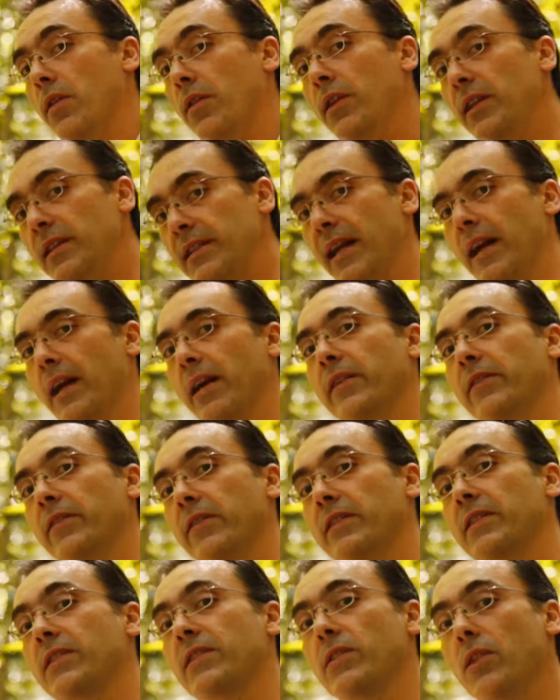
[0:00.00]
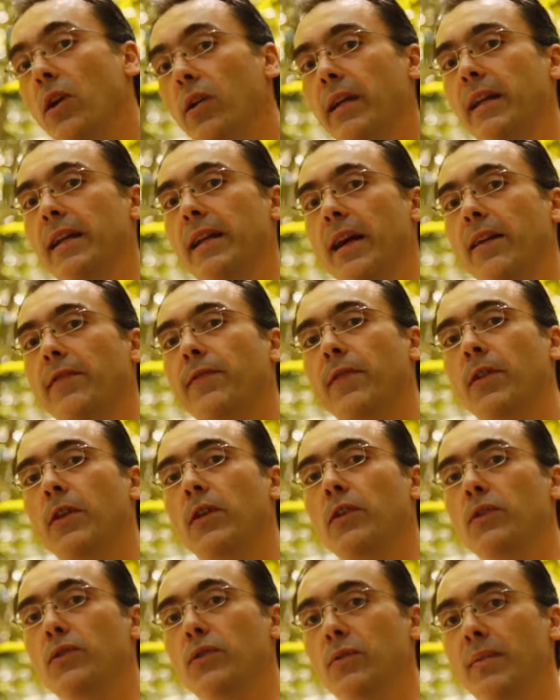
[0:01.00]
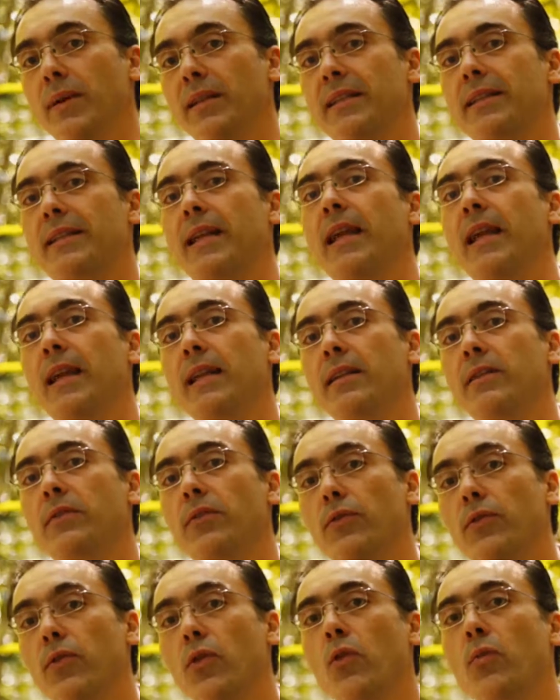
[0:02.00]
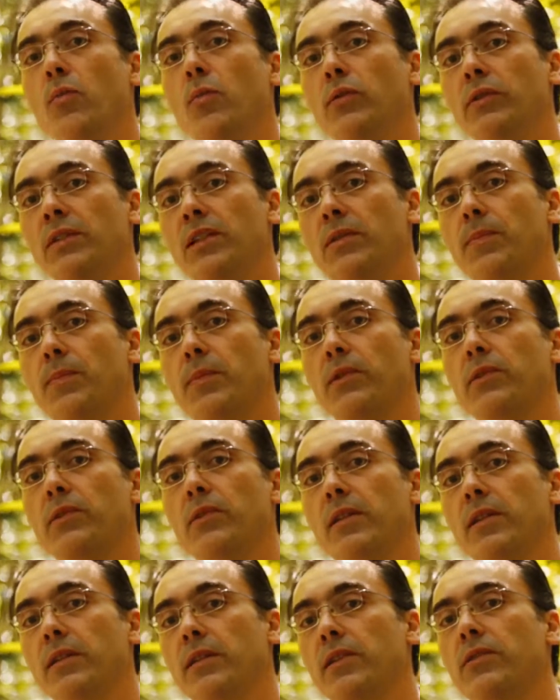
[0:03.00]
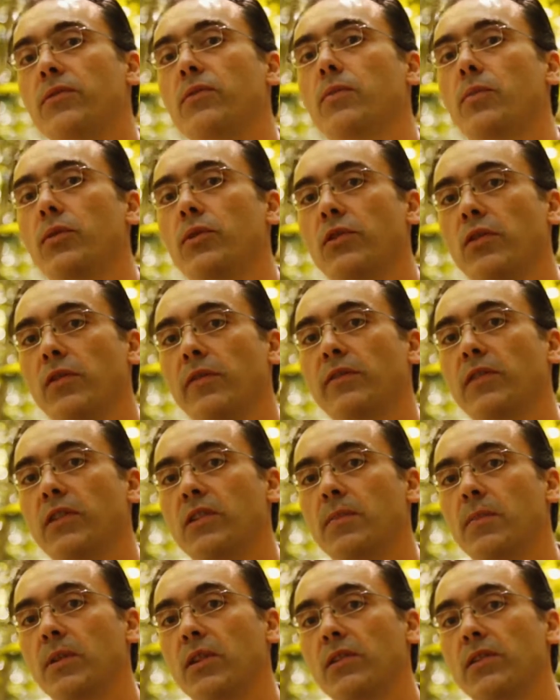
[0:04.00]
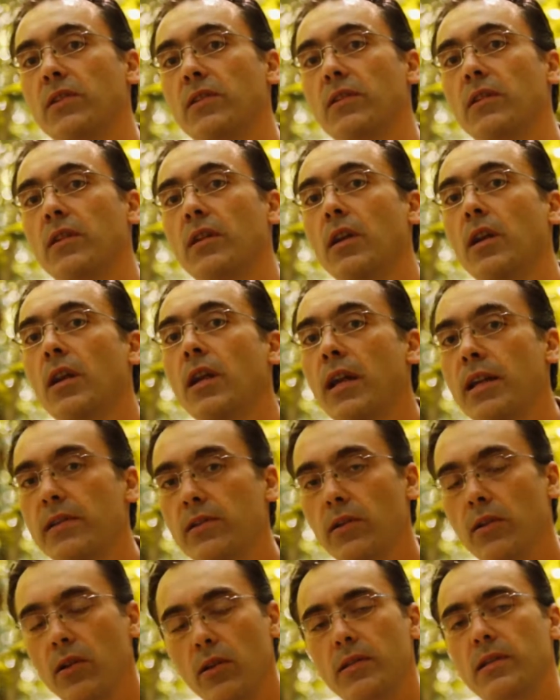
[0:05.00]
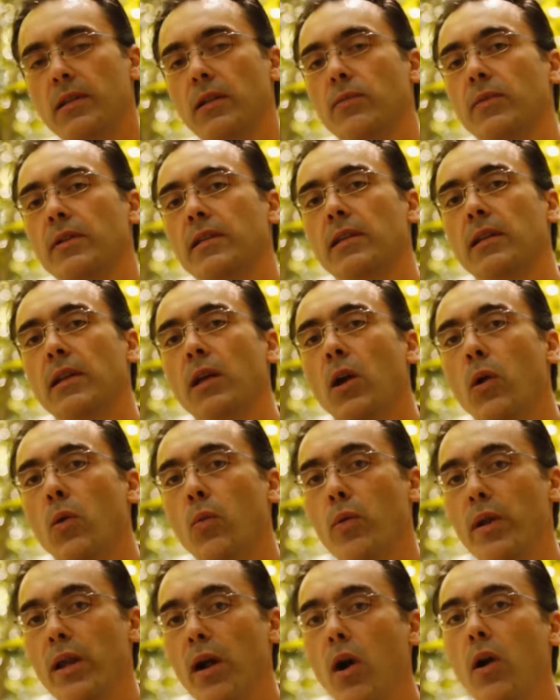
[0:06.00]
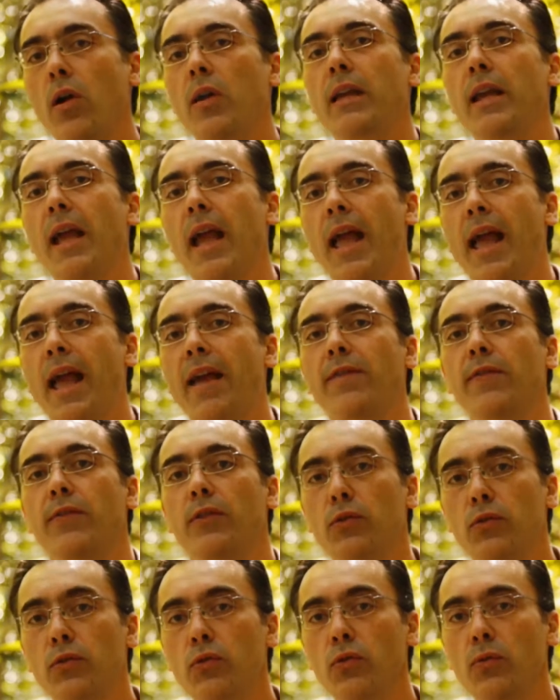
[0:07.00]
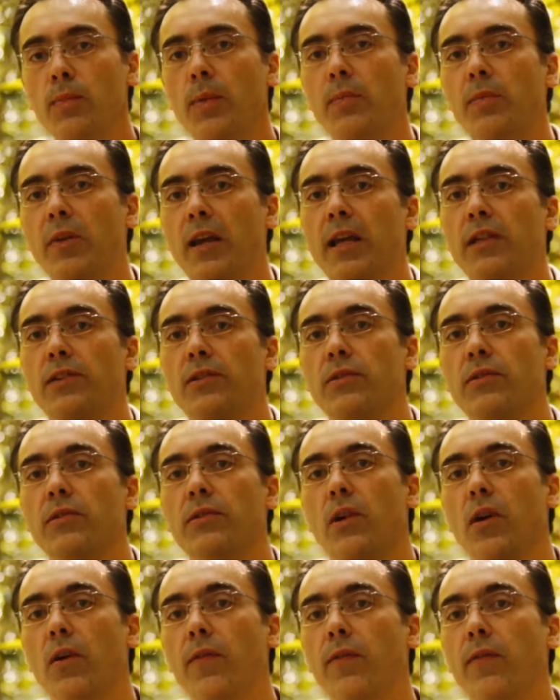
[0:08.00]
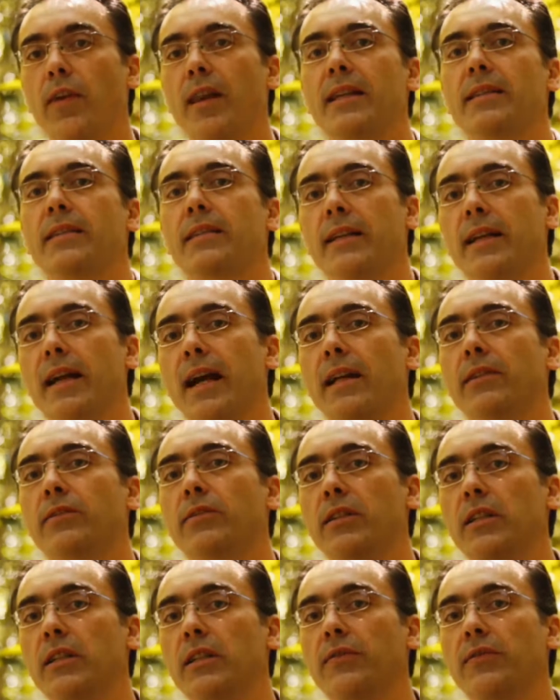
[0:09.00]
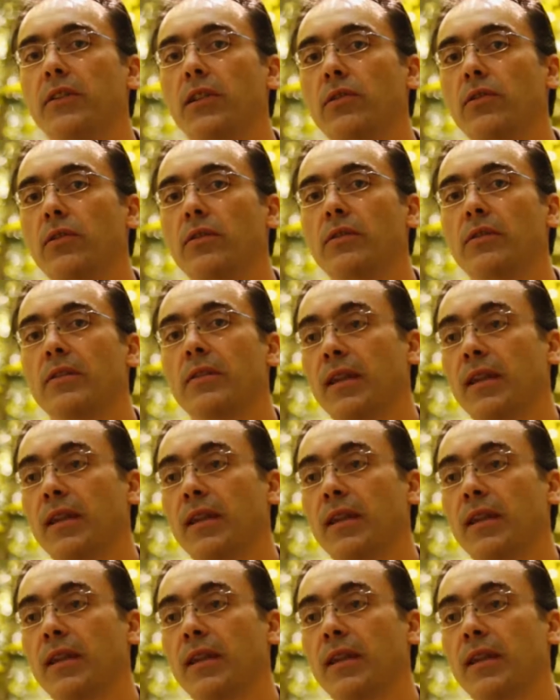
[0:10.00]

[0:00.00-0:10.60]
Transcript: This, however, is not enough to maintain the normal dispersal and distribution of the species. As a consequence, we only have two populations of less than 100 individuals